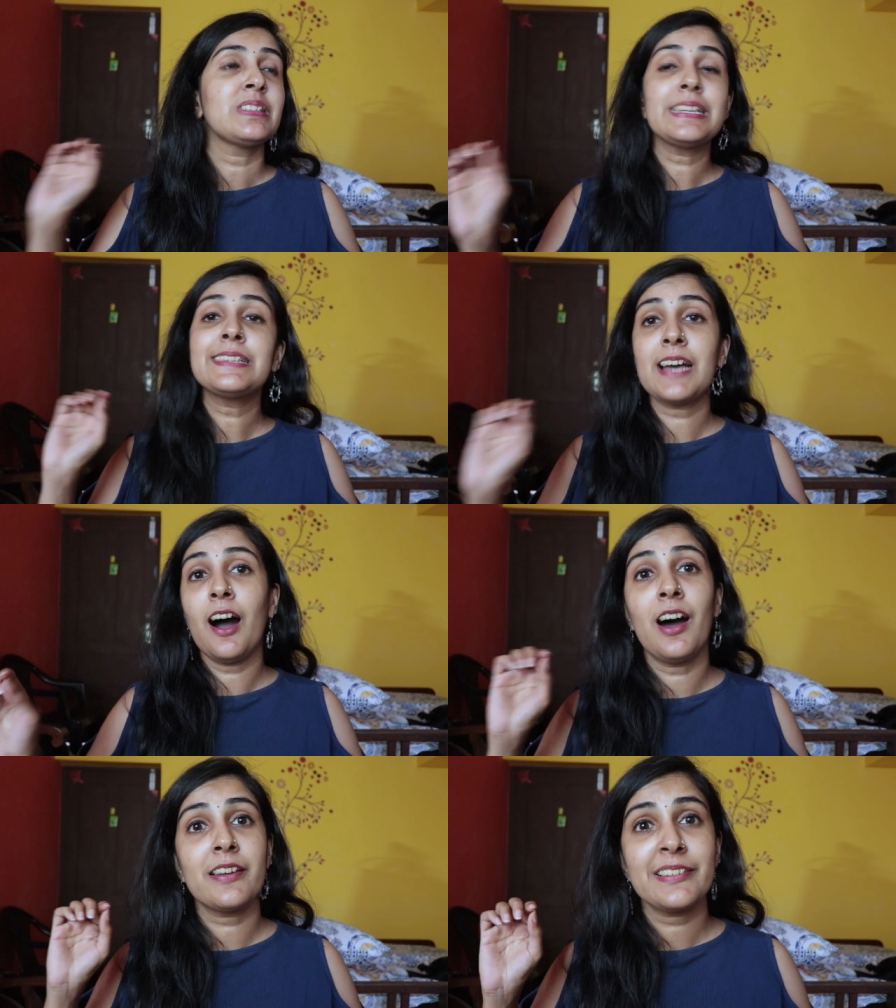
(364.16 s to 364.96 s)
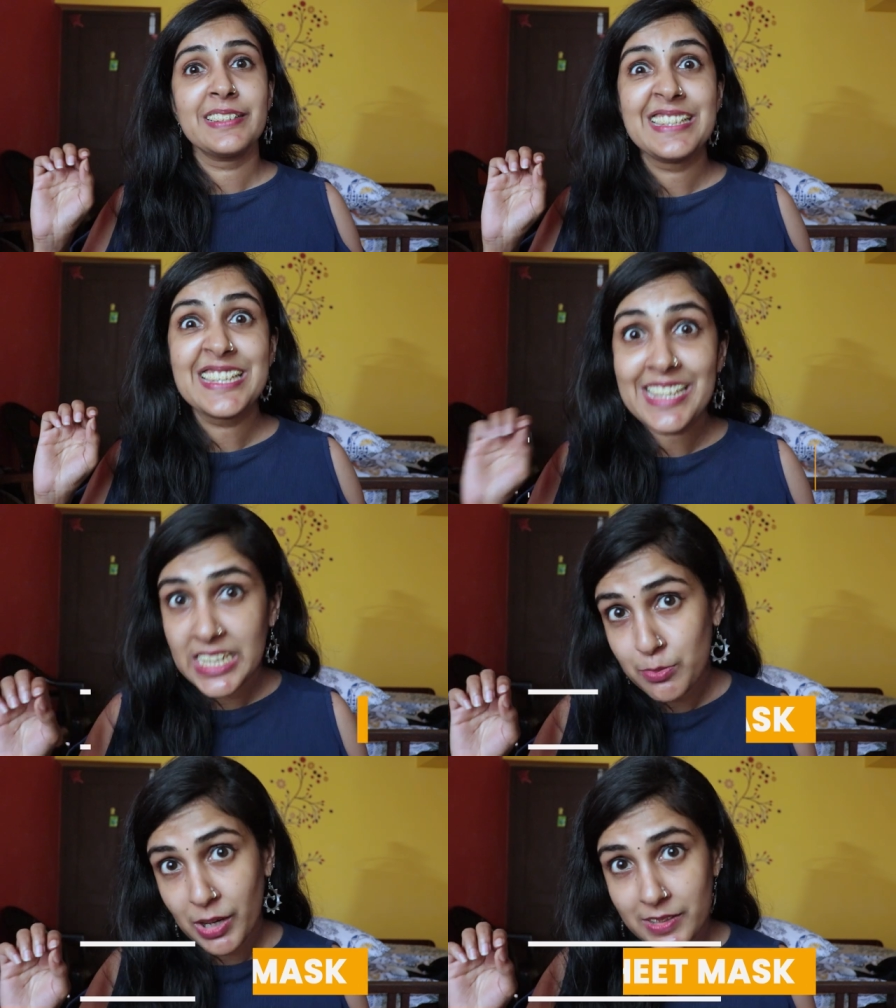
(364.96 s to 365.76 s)
these are
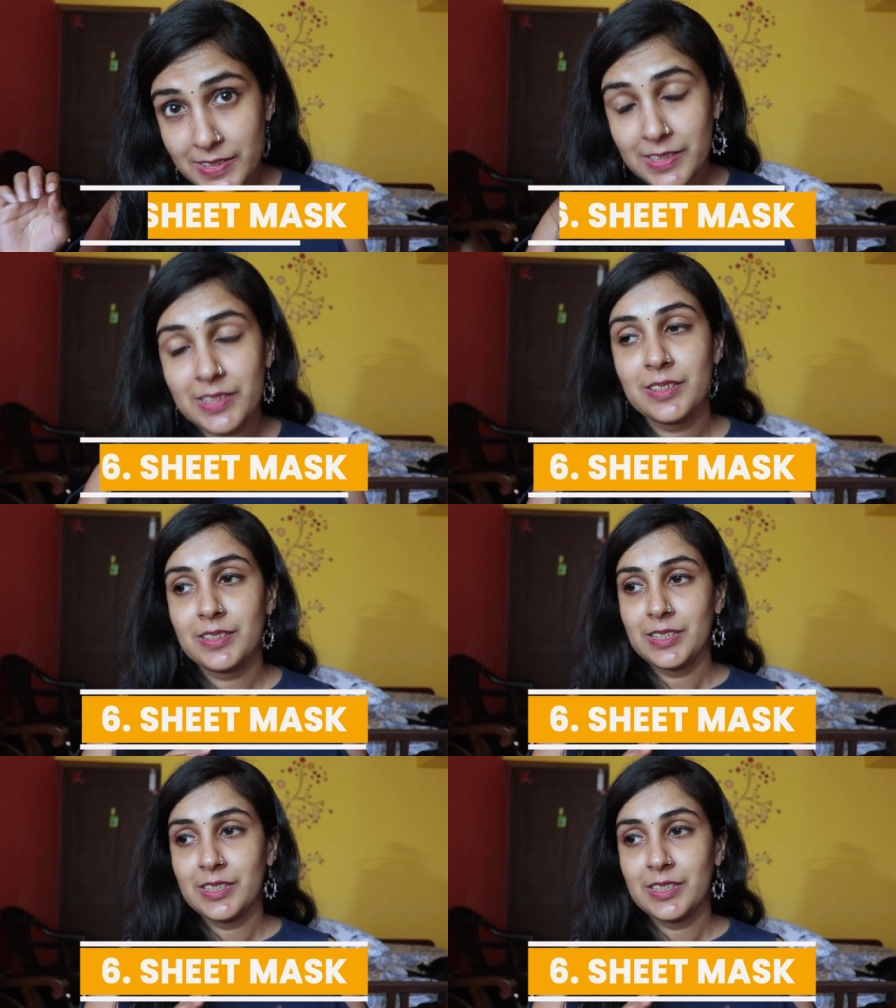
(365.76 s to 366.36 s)
sheet masks